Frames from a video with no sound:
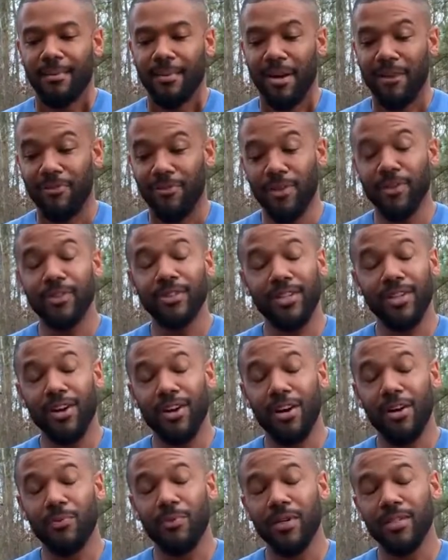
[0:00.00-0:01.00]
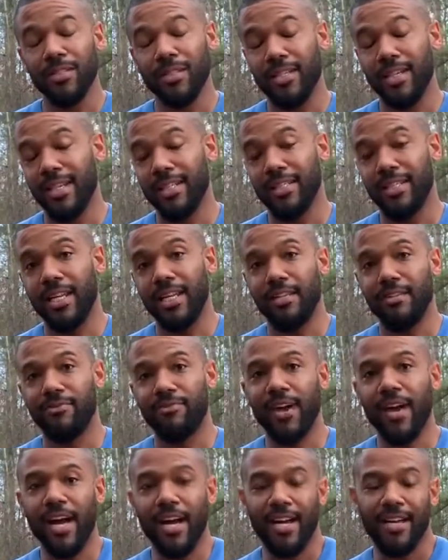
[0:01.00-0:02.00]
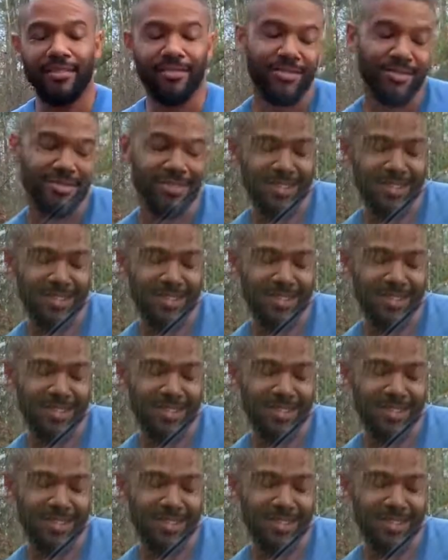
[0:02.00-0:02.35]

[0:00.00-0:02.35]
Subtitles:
my first car was a 1985